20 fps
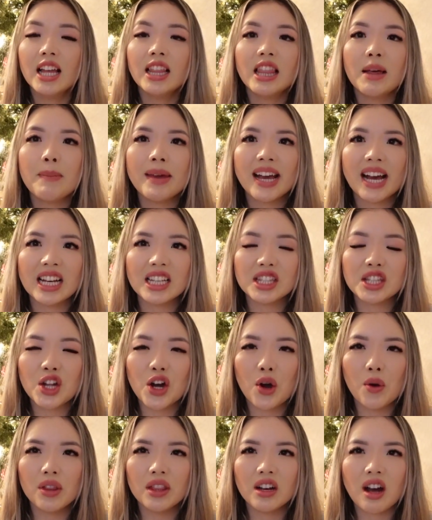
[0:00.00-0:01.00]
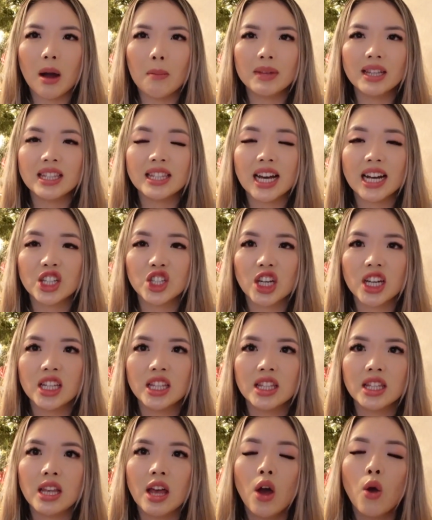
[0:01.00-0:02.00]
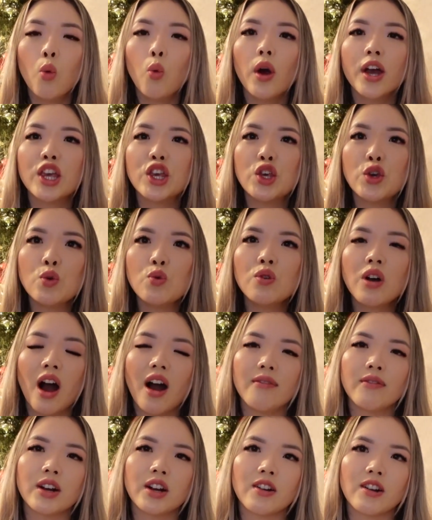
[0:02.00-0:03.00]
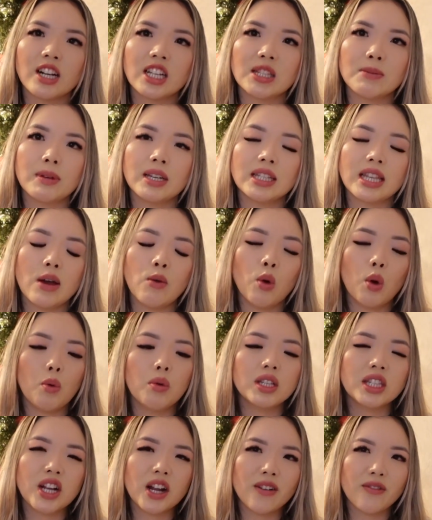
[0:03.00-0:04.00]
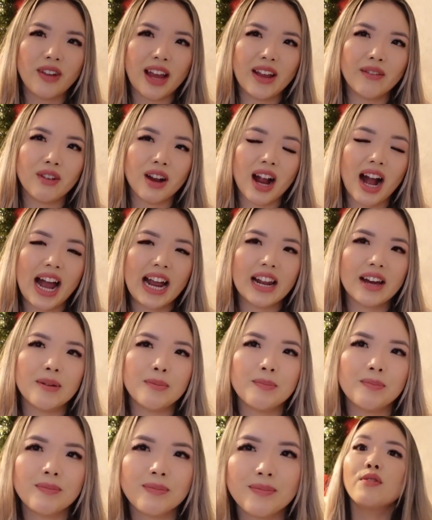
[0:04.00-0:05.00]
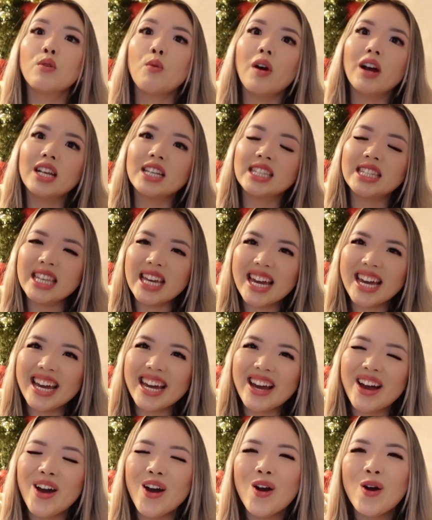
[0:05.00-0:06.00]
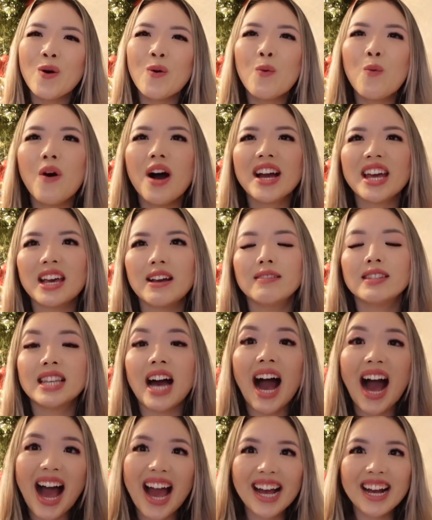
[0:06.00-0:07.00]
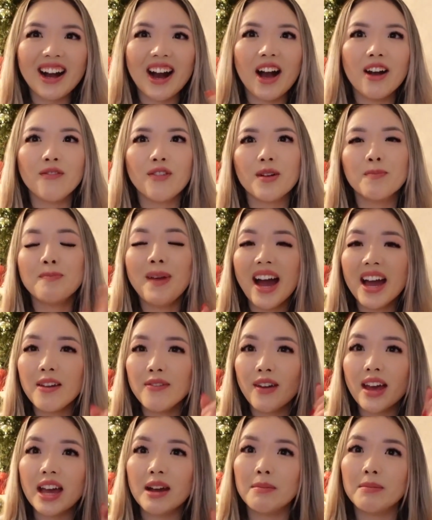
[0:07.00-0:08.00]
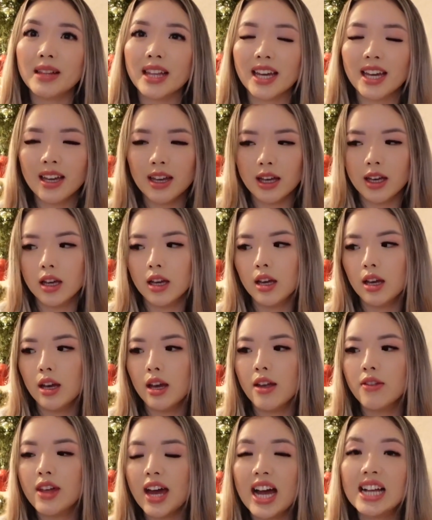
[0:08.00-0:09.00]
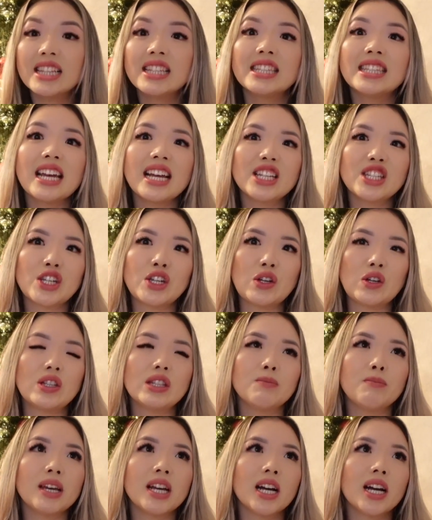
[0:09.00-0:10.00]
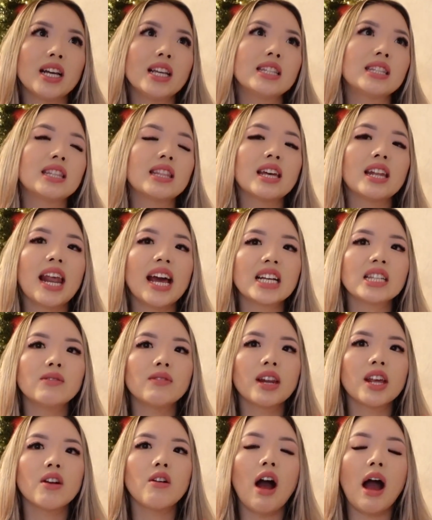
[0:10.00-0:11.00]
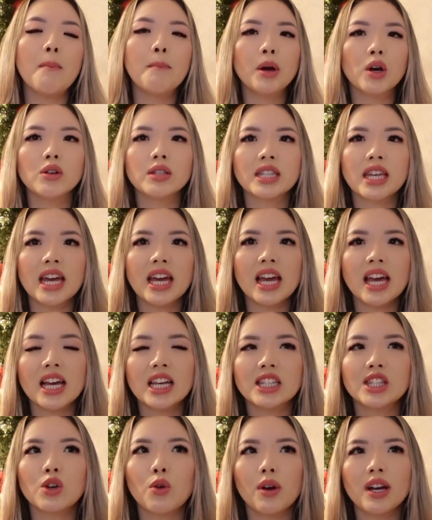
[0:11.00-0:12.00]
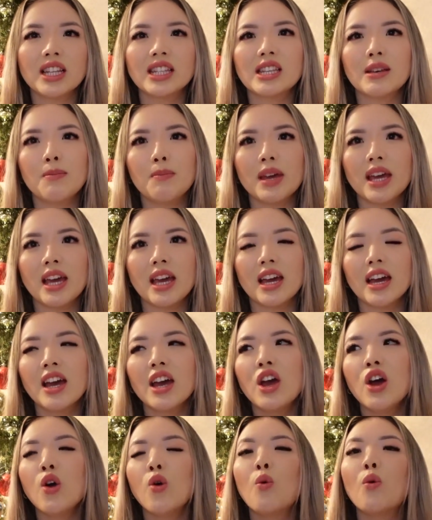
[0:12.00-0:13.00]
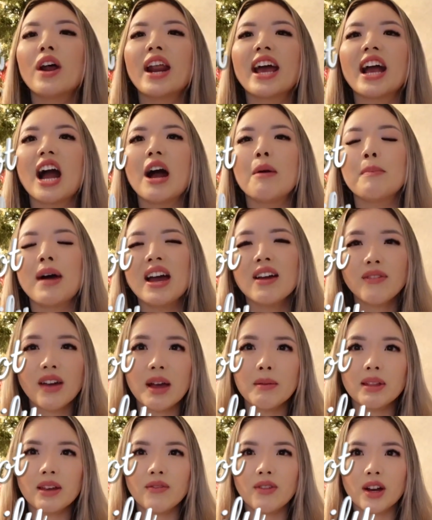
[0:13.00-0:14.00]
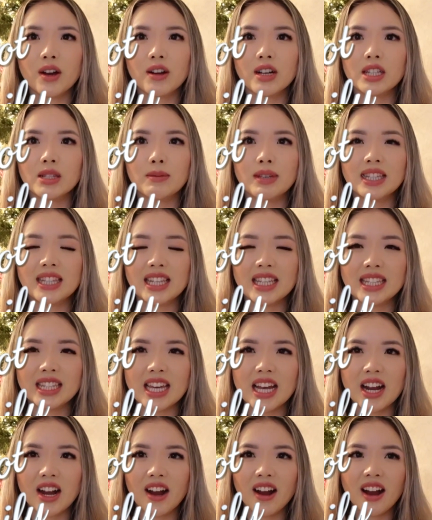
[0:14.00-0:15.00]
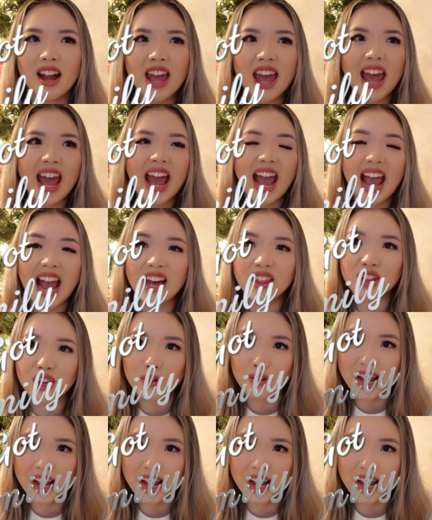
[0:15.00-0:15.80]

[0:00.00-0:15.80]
Let me guys know in the comment section what you got for Christmas and what was your favorite item. If you want to see what gifts I got for my family, then stay tuned because the next video I'm posting is going to be what I got my family for Christmas this year and their